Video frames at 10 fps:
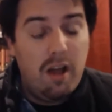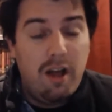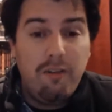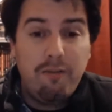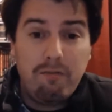
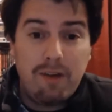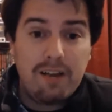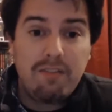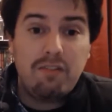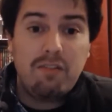The
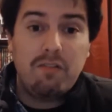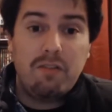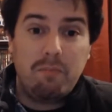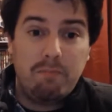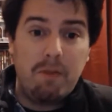Flash,
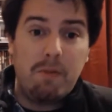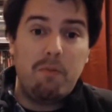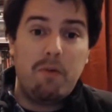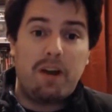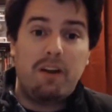most
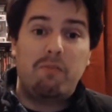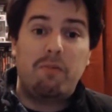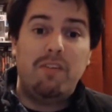people recognise